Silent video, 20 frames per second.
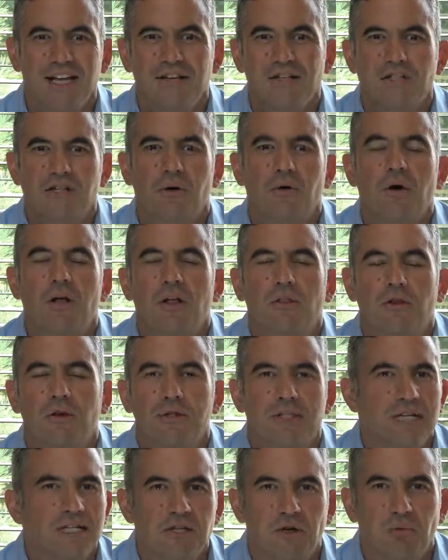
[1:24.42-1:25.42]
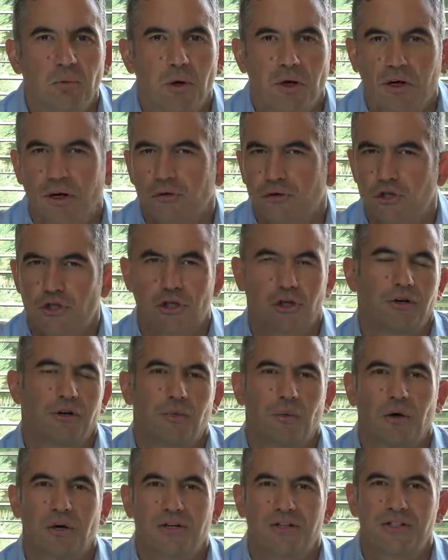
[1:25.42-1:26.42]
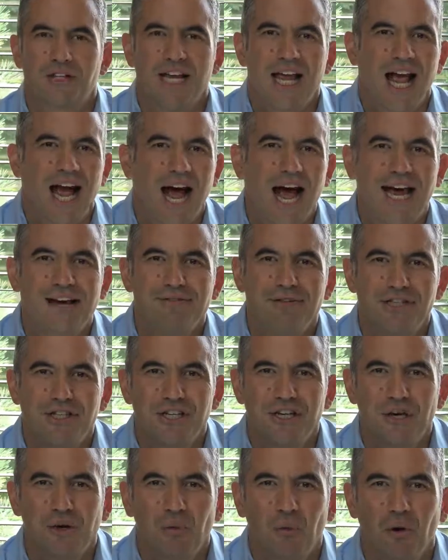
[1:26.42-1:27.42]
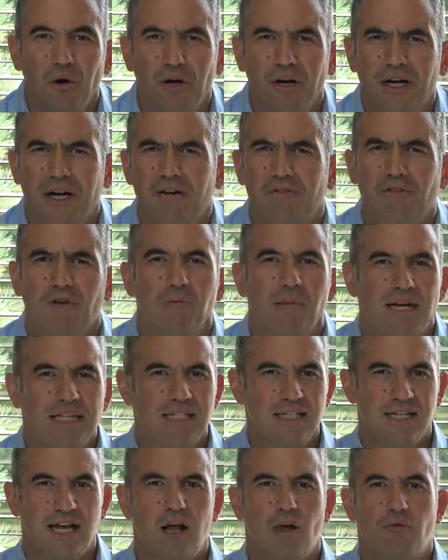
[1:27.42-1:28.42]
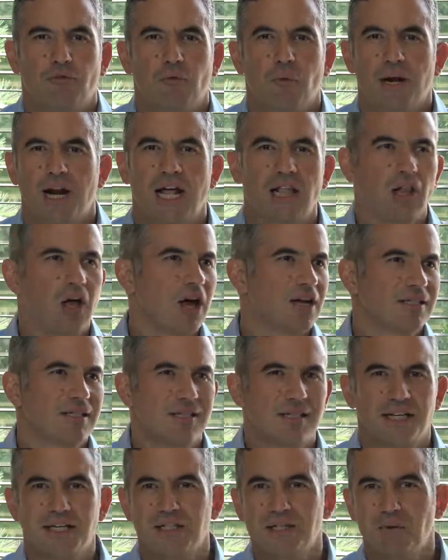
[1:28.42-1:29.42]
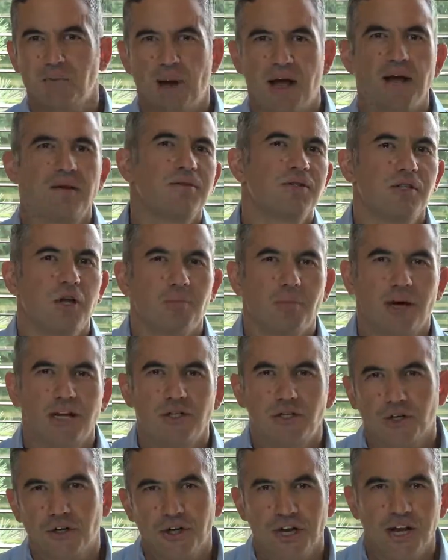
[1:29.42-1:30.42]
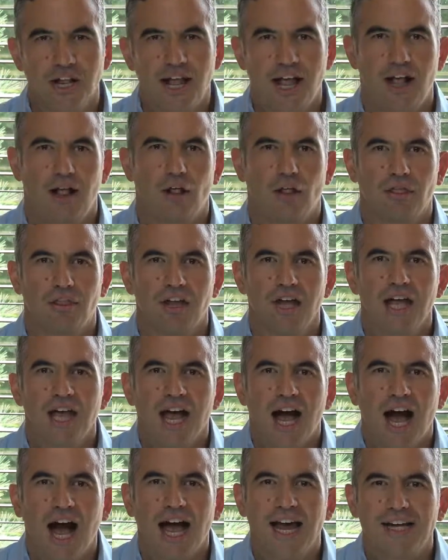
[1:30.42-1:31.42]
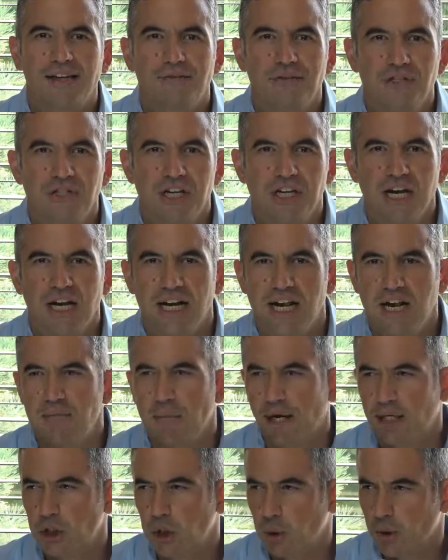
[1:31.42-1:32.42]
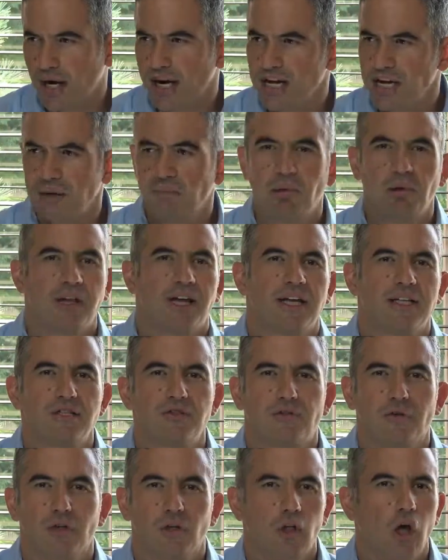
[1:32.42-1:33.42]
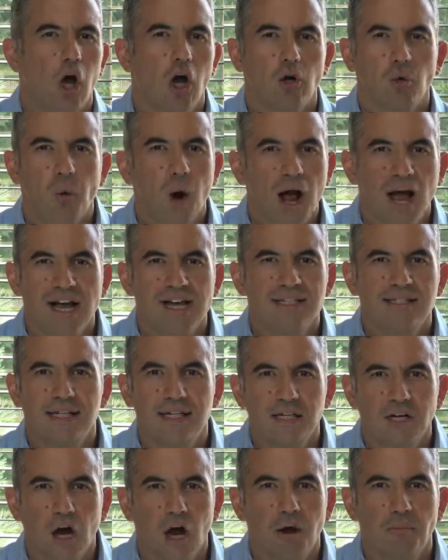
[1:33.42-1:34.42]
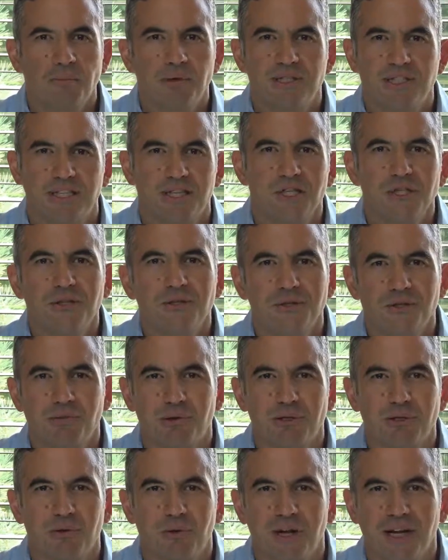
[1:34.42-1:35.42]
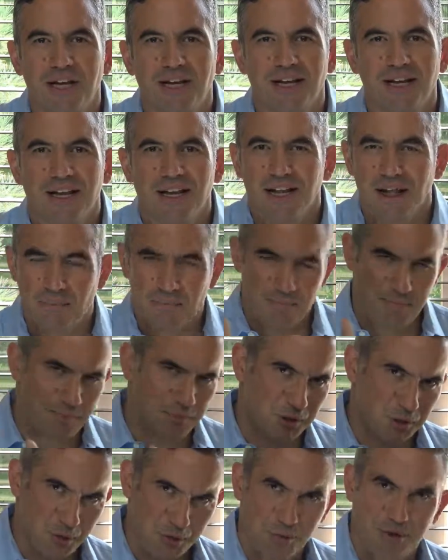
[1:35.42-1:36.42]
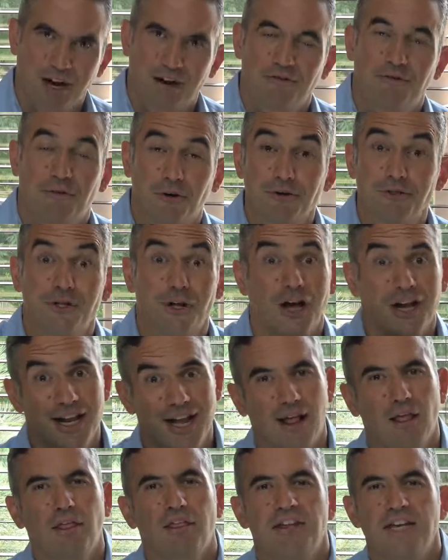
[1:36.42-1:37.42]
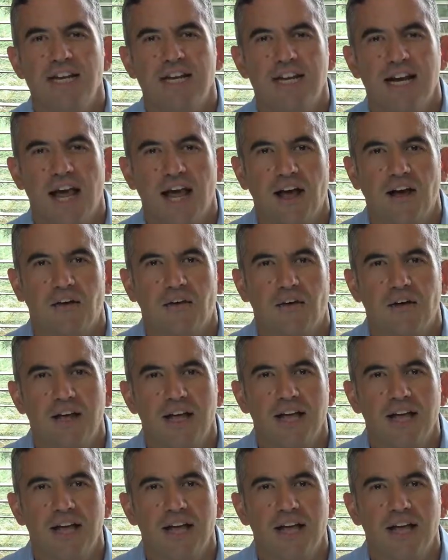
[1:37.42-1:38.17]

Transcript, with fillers: So, does it work? Sure, it works. I've seen it work for myself when I lost 60 pounds on my journey to health. I have seen it in my training plans for long rides and competitions between, between when I first got healthy and now.